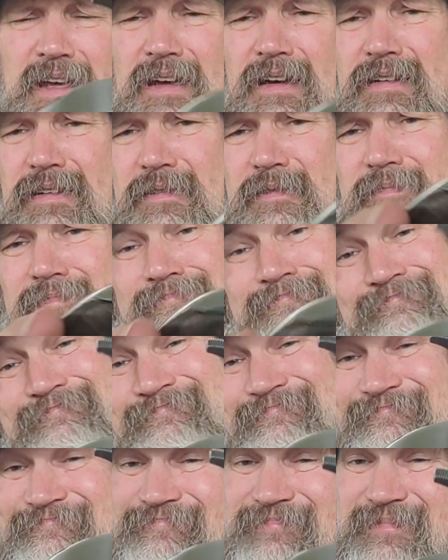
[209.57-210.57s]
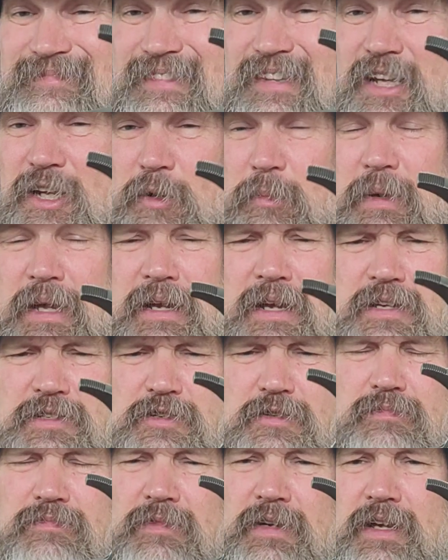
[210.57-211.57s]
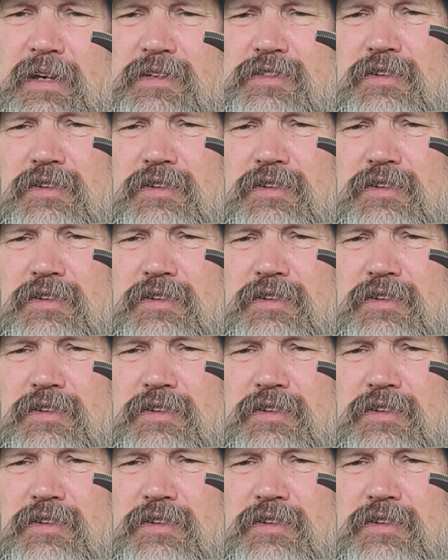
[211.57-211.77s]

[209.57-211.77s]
Than the